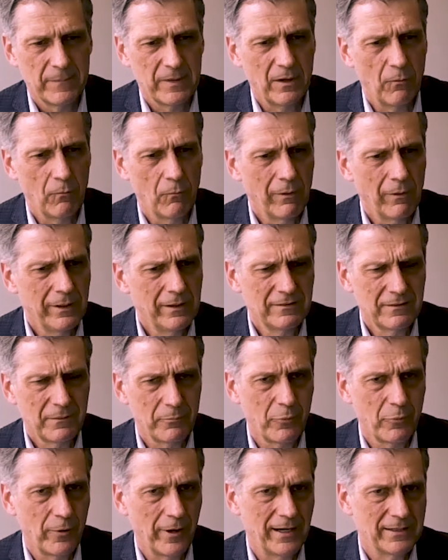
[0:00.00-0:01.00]
you know, what is a
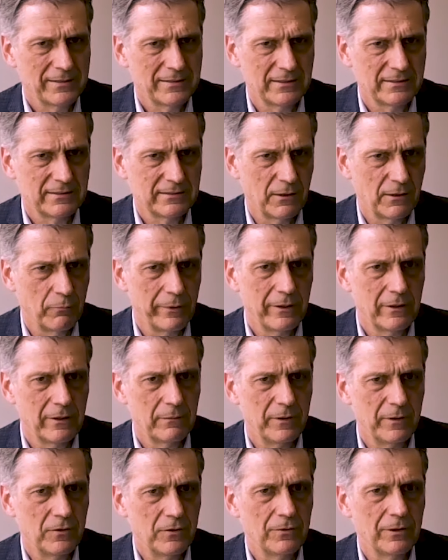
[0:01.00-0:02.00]
process that we could
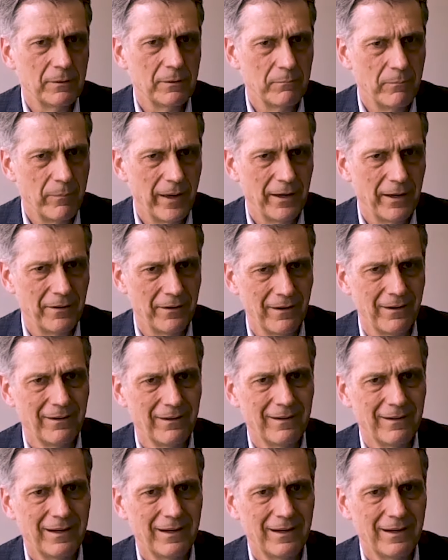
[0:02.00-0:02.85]
be doing better